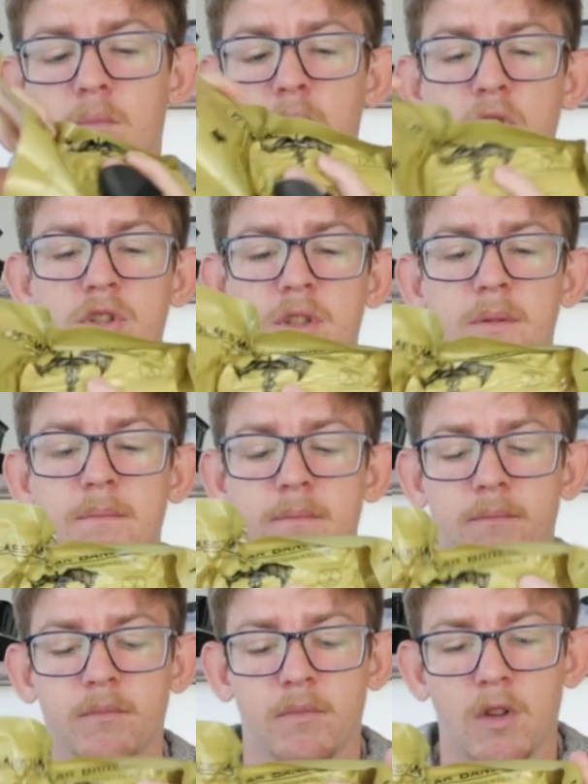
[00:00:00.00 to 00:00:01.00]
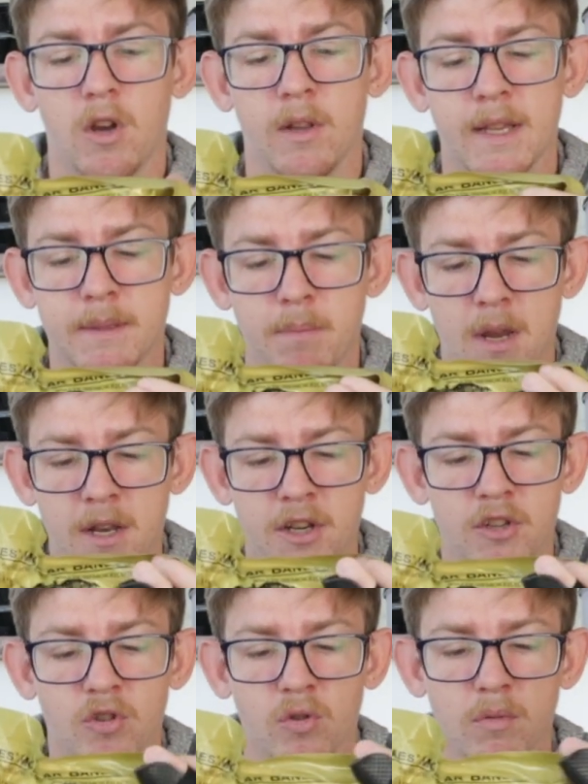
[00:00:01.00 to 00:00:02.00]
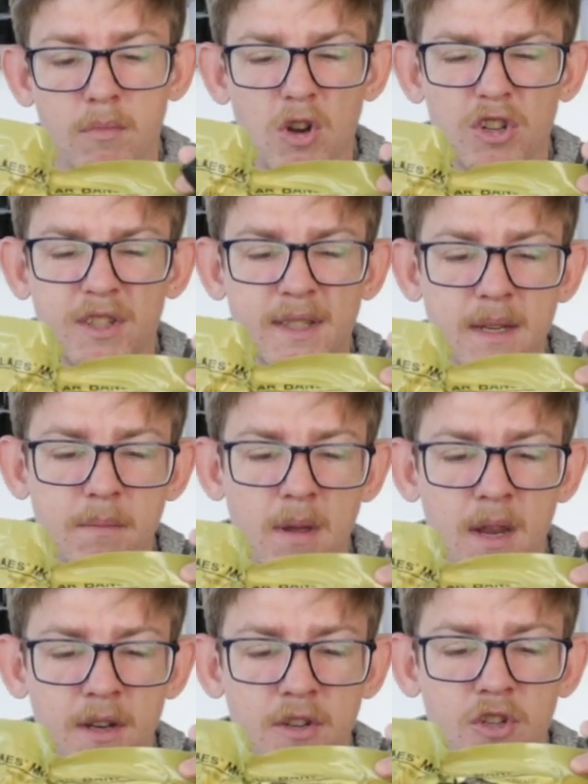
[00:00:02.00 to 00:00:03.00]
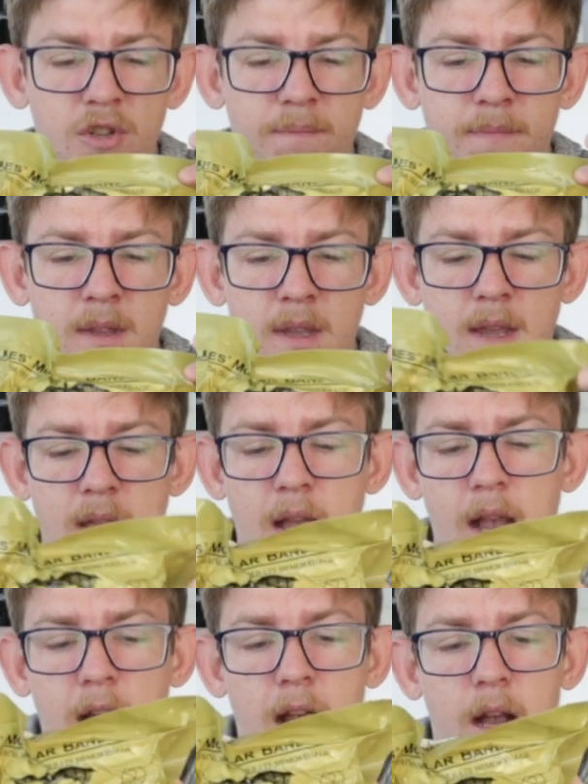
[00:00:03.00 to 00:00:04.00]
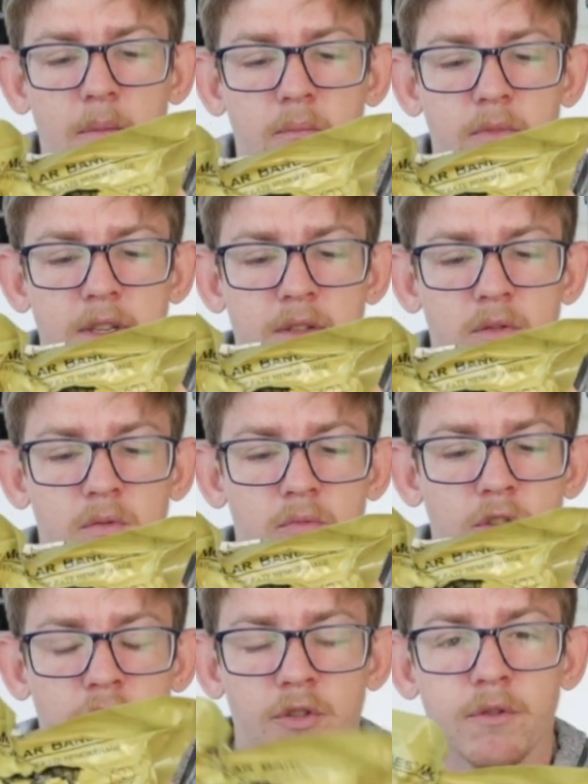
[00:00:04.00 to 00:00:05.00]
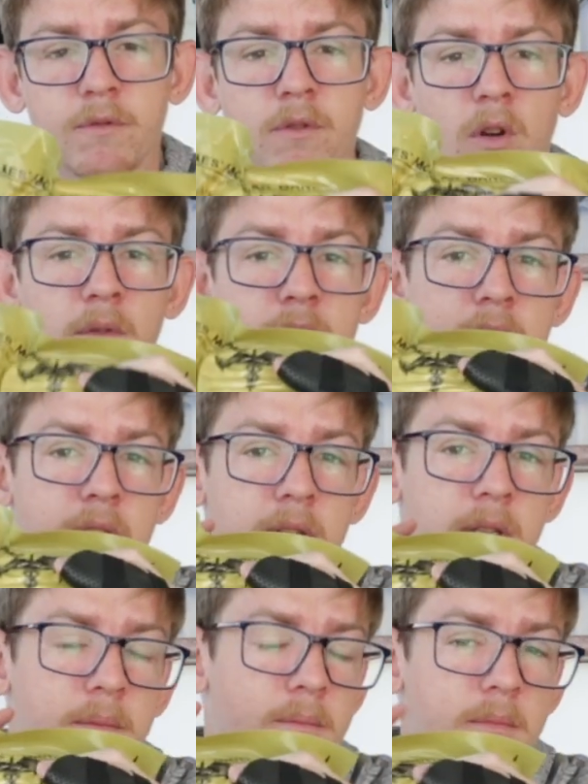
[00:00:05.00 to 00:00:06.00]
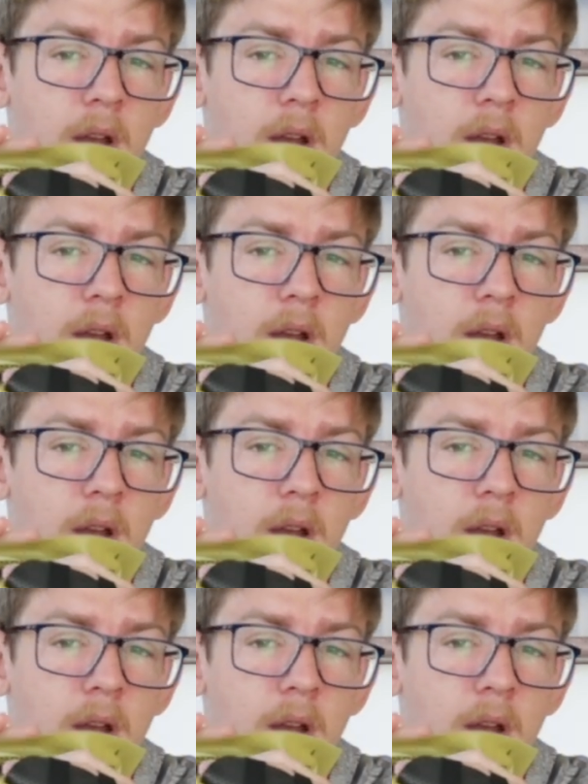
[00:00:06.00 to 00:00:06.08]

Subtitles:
modular OAS bandage or emergency bandage. These are really good for obviously